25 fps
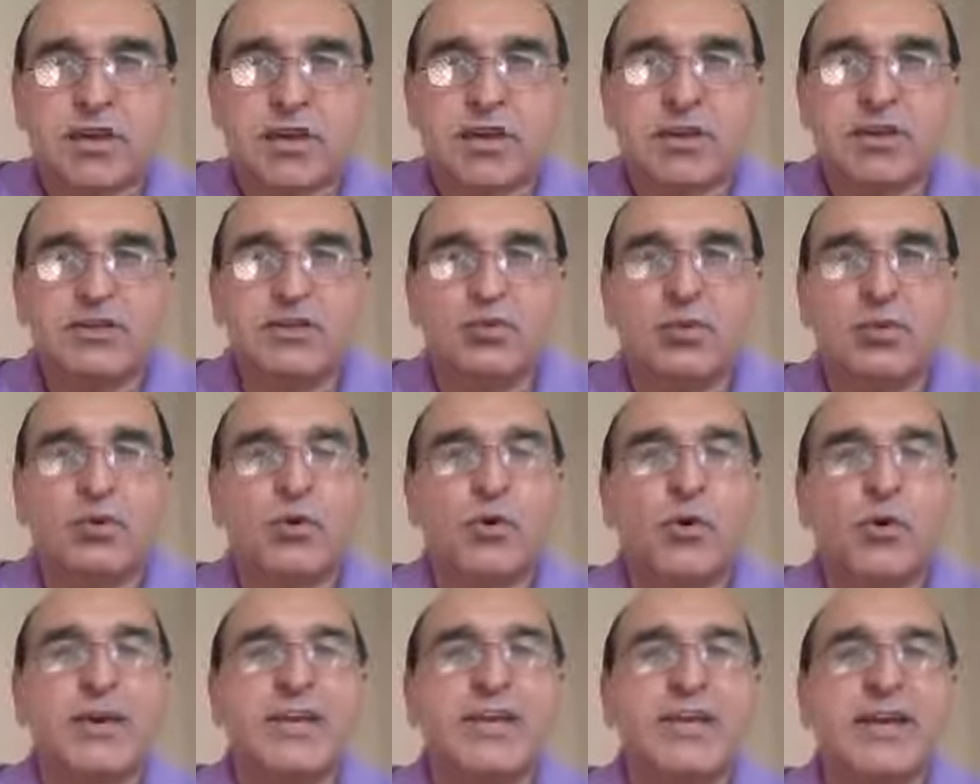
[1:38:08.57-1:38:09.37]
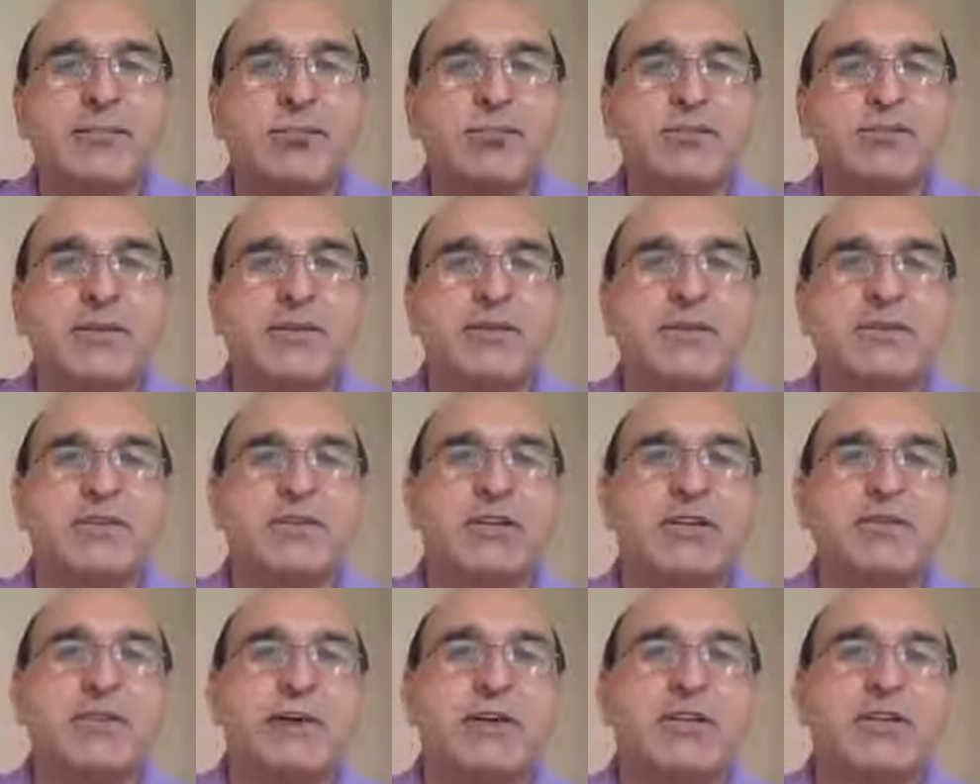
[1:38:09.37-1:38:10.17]
So Rohingya Muslim is
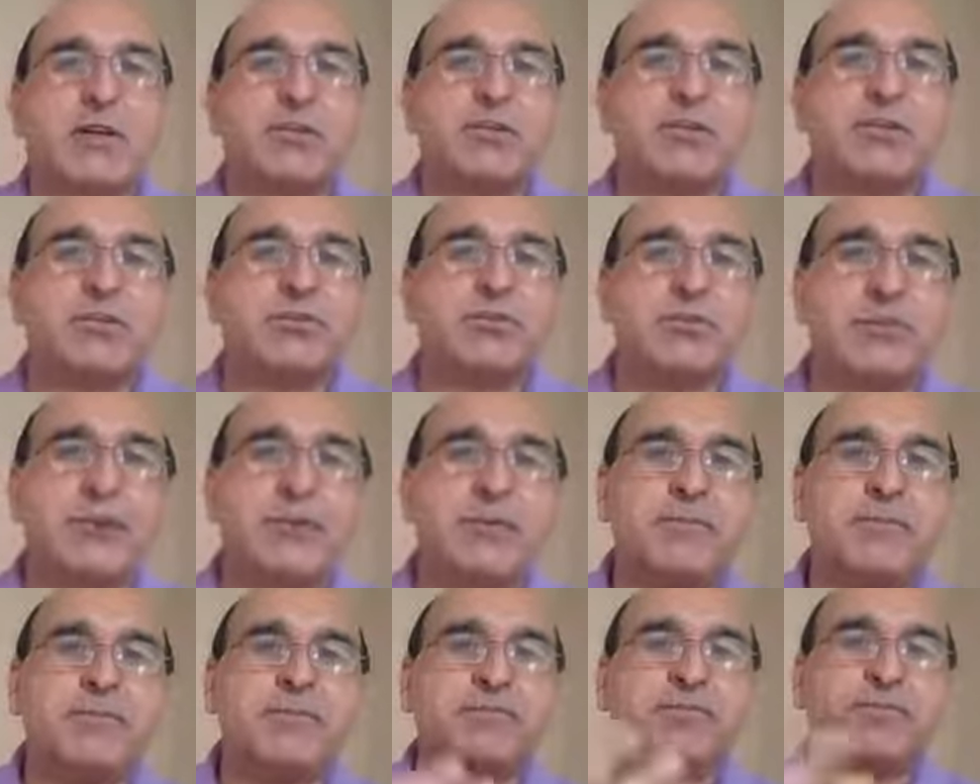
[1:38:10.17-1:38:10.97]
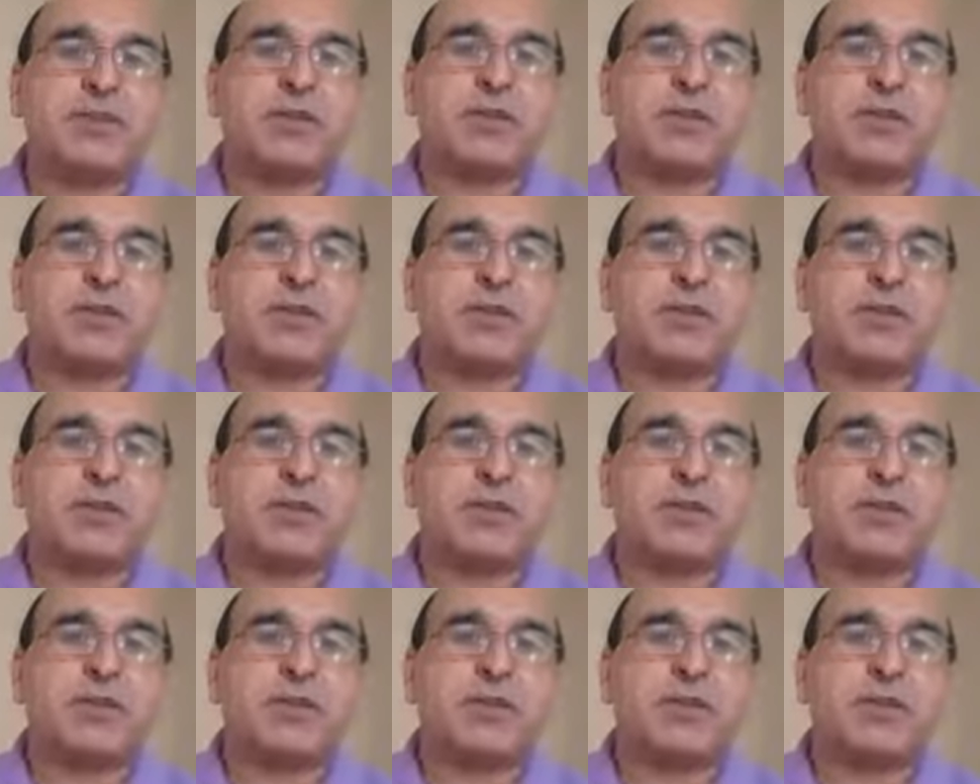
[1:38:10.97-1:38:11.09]
not my topic today.